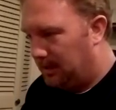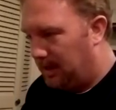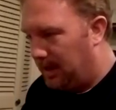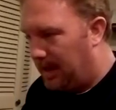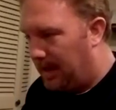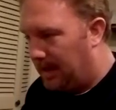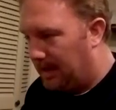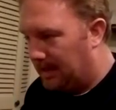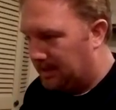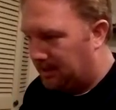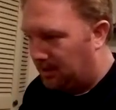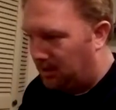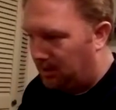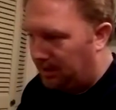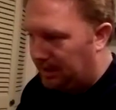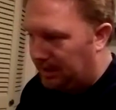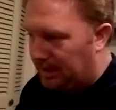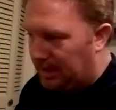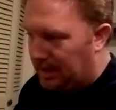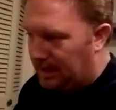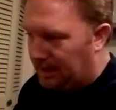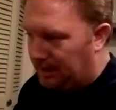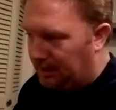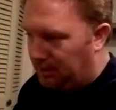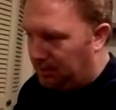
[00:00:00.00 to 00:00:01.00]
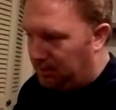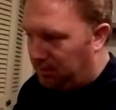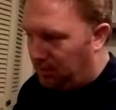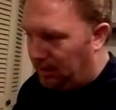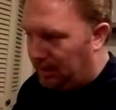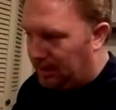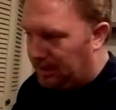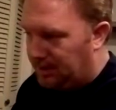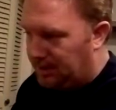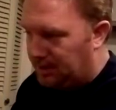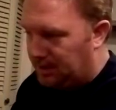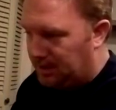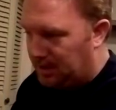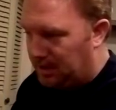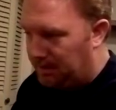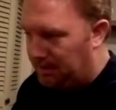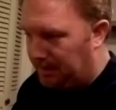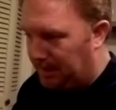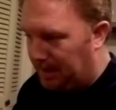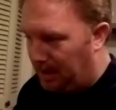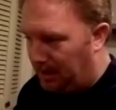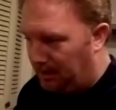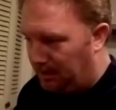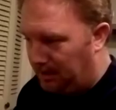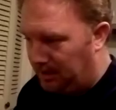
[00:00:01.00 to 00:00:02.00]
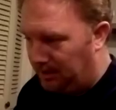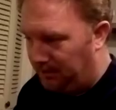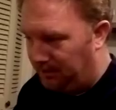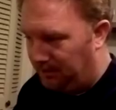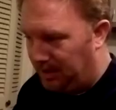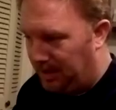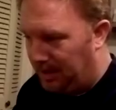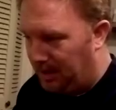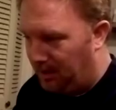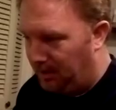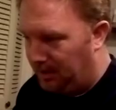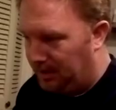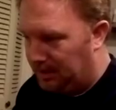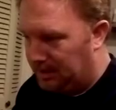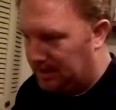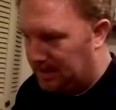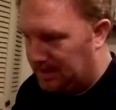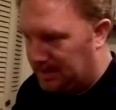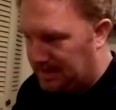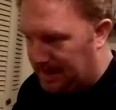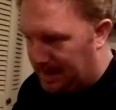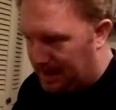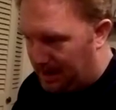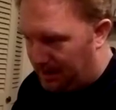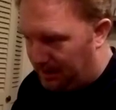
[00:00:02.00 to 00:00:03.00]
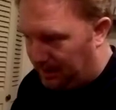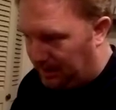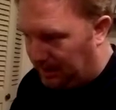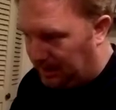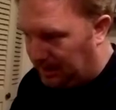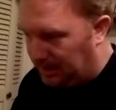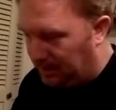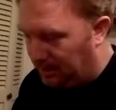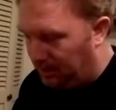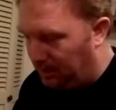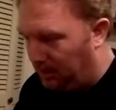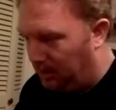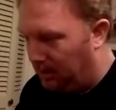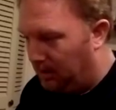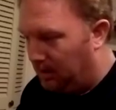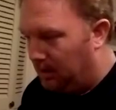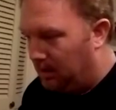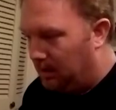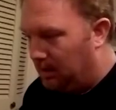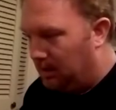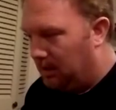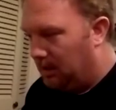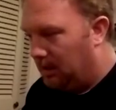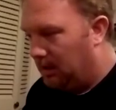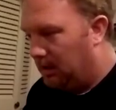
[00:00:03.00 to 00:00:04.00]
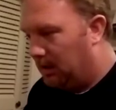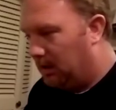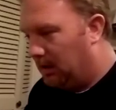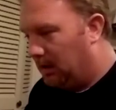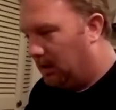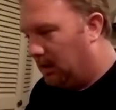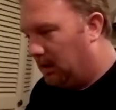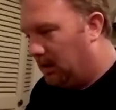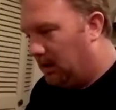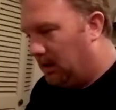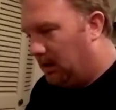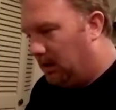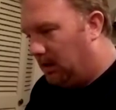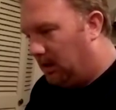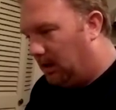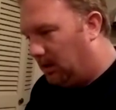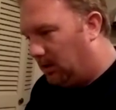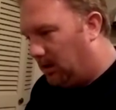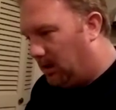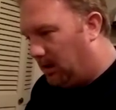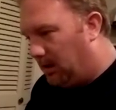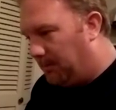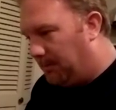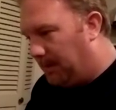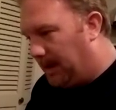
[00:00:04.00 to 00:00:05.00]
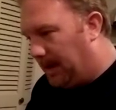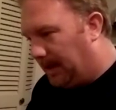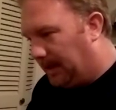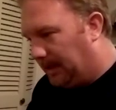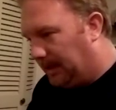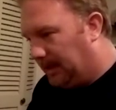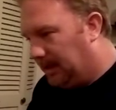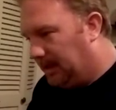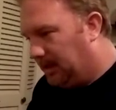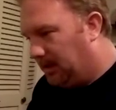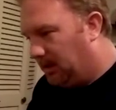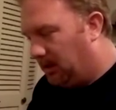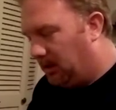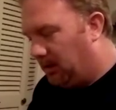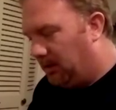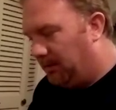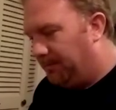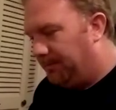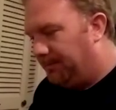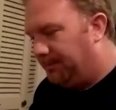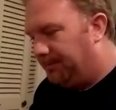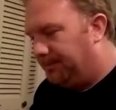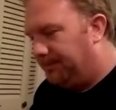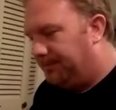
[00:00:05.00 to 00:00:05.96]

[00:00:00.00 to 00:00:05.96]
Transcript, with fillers: and it's already got new branches coming out in different areas, and down in here, along back here.